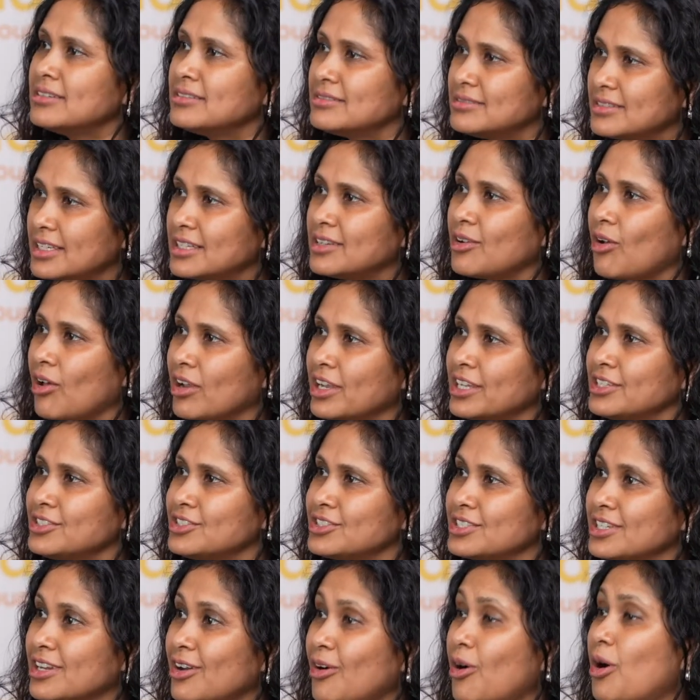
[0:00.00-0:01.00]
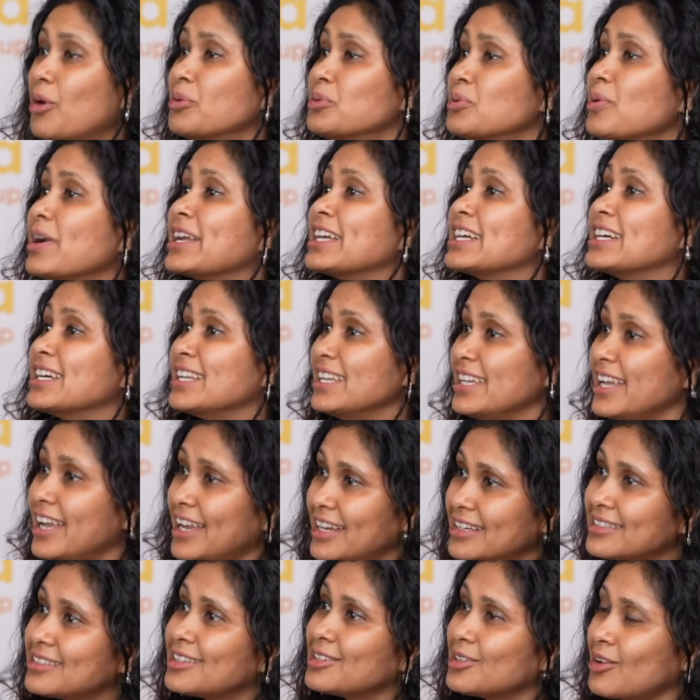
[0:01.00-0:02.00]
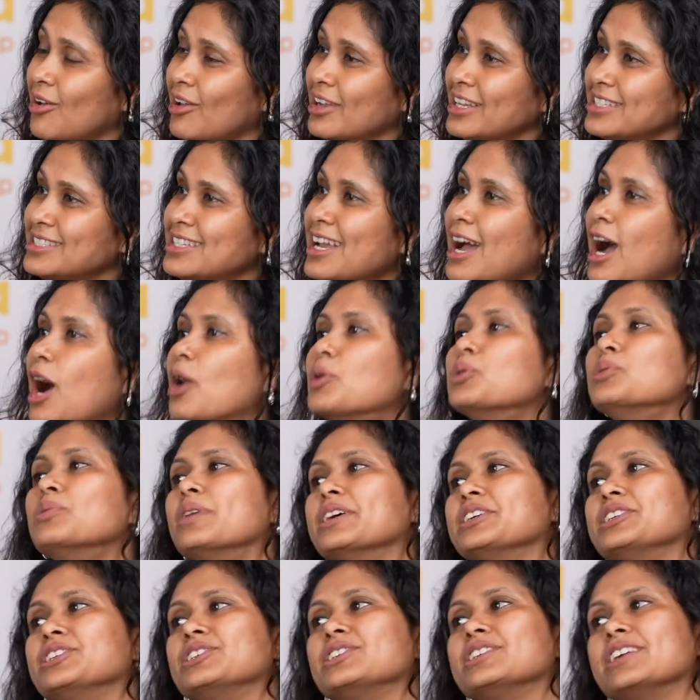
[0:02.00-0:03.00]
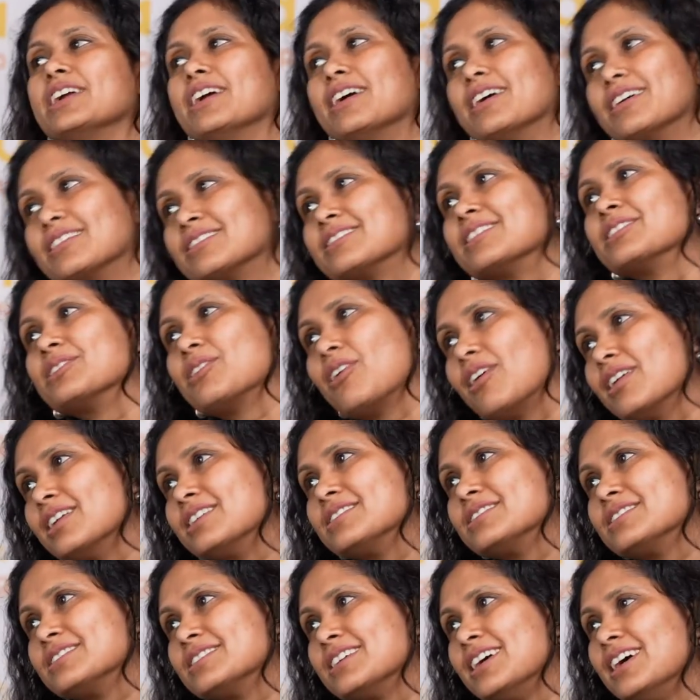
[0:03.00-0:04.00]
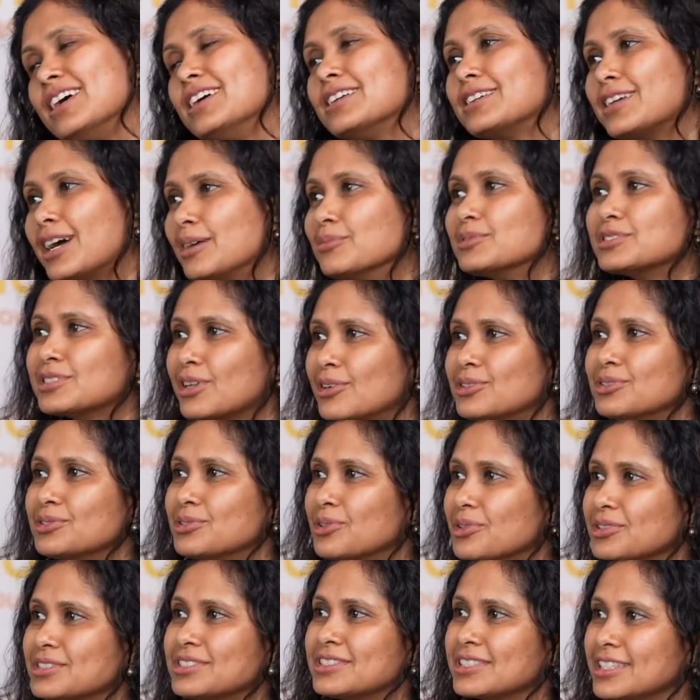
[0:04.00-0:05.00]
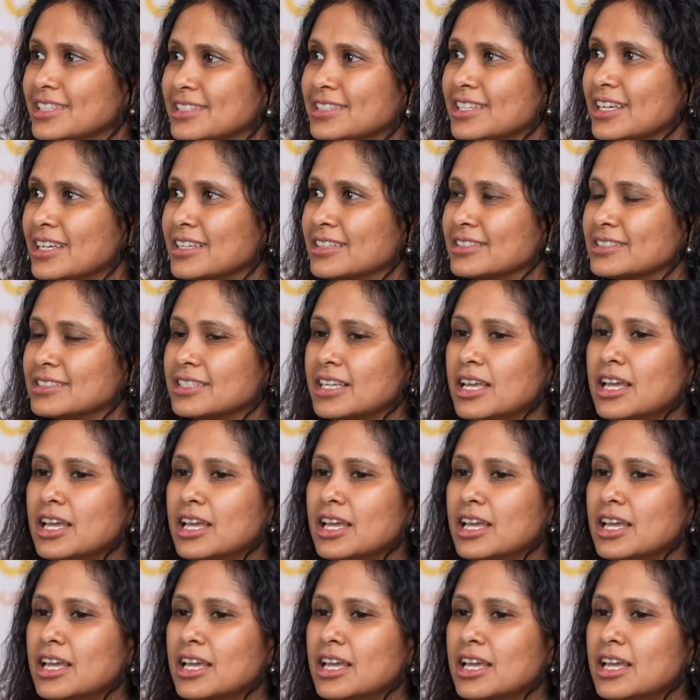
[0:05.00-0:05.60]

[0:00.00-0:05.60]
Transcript: the knowledge? How do I create the knowledge? How do I share the knowledge? It comes down to those three things.